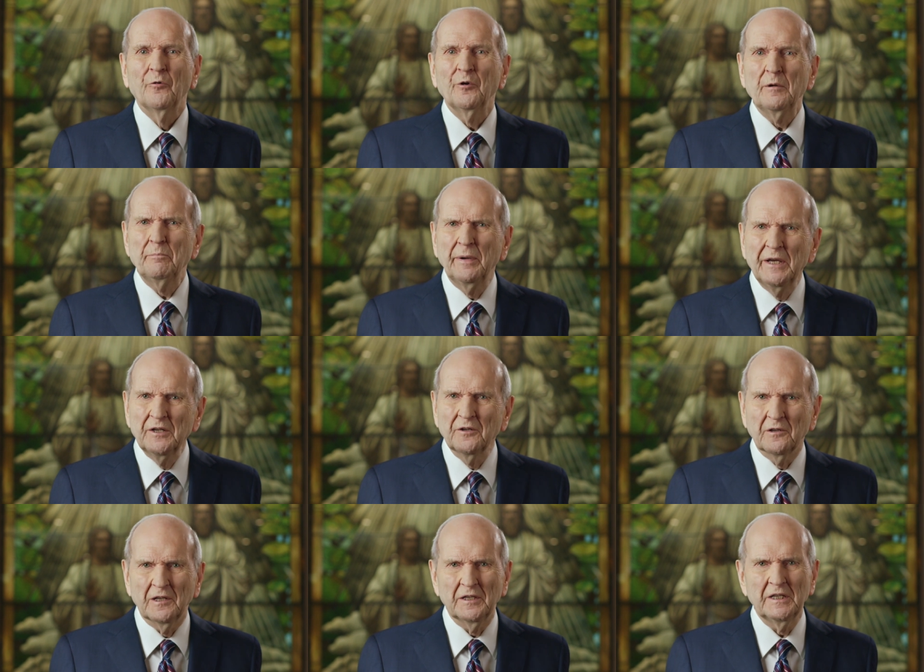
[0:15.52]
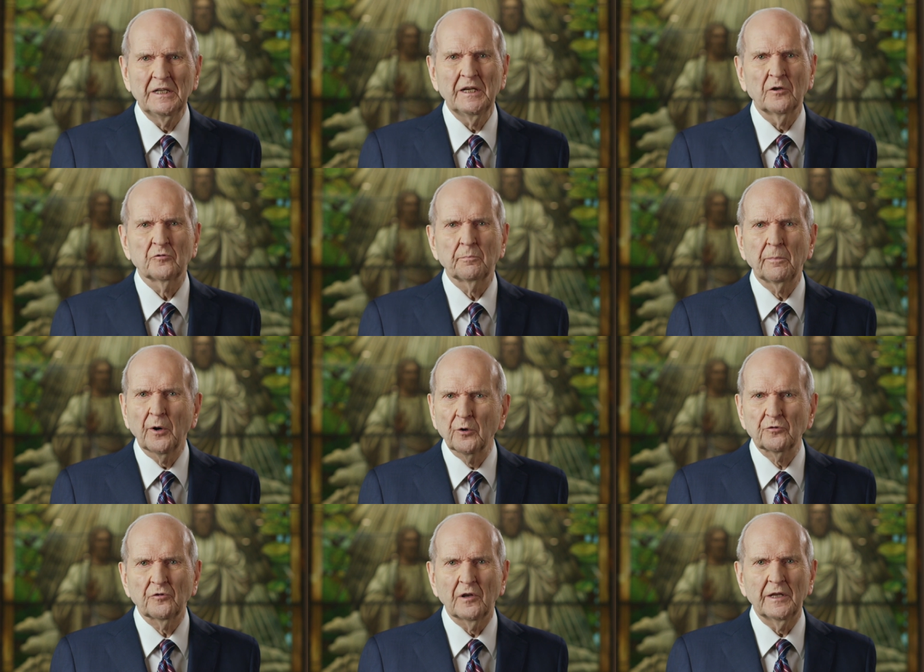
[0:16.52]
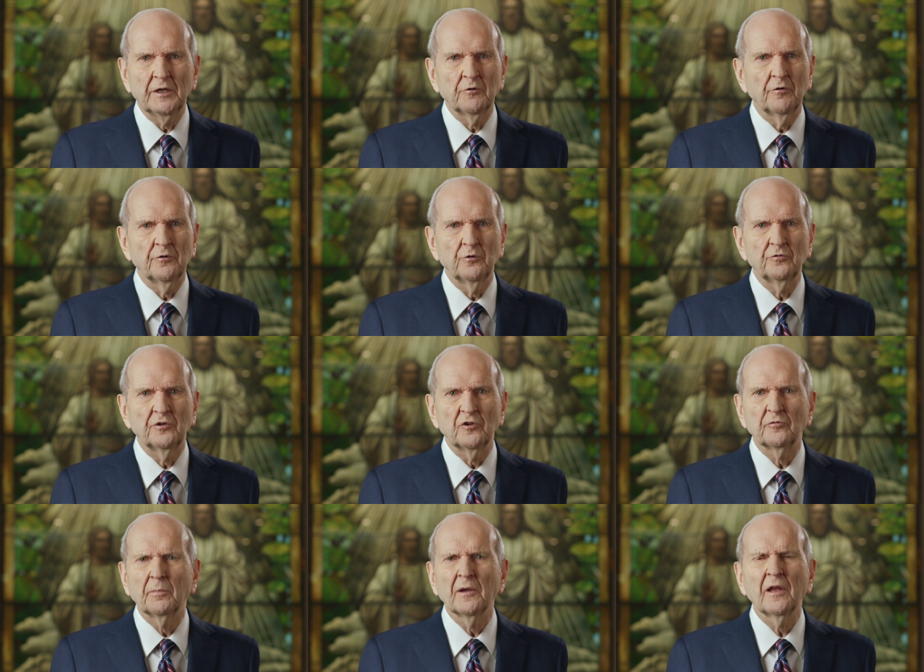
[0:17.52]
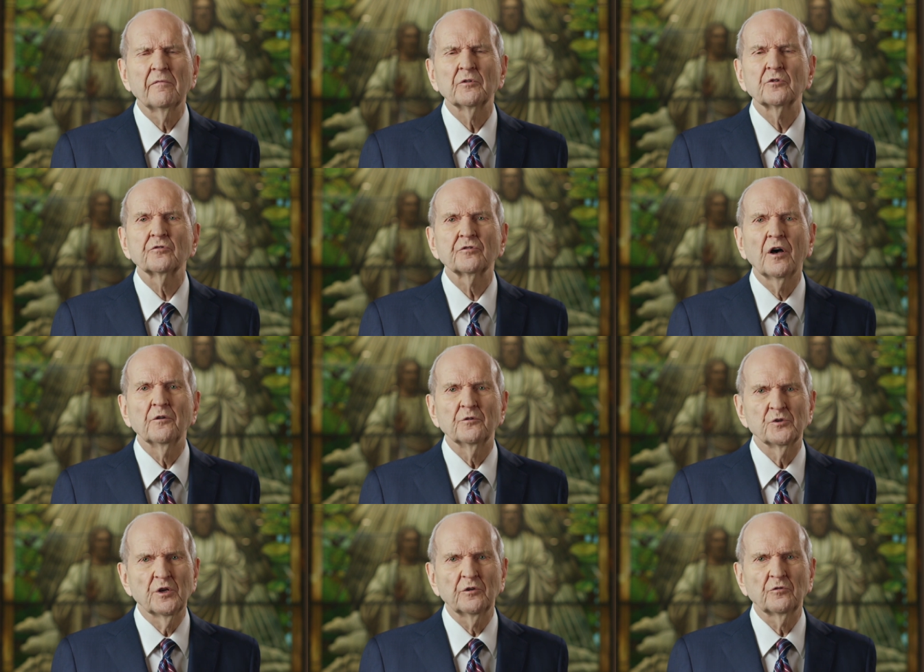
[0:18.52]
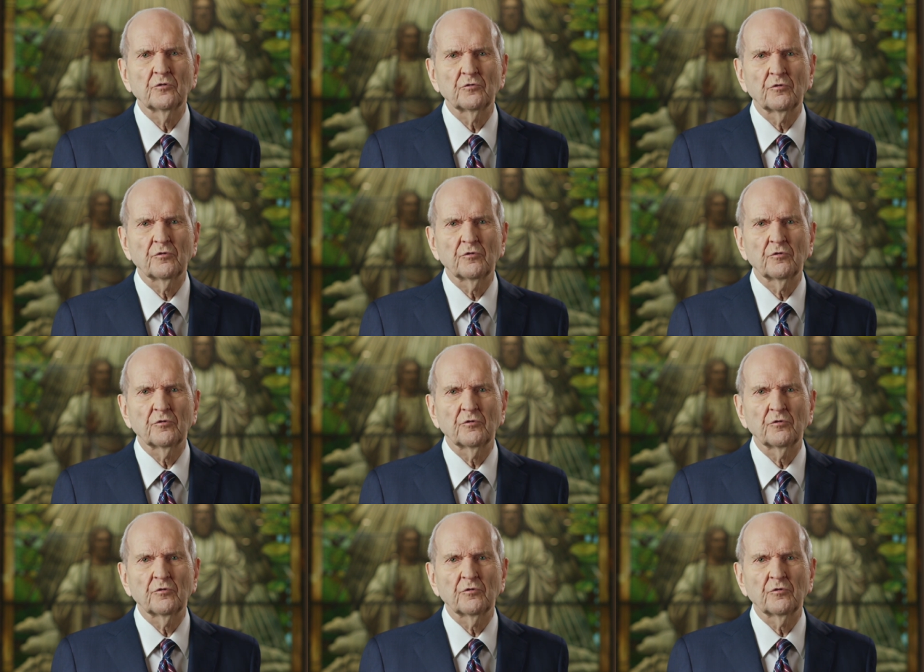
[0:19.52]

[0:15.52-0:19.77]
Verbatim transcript: Repeatedly, he has personally introduced his beloved Son, Jesus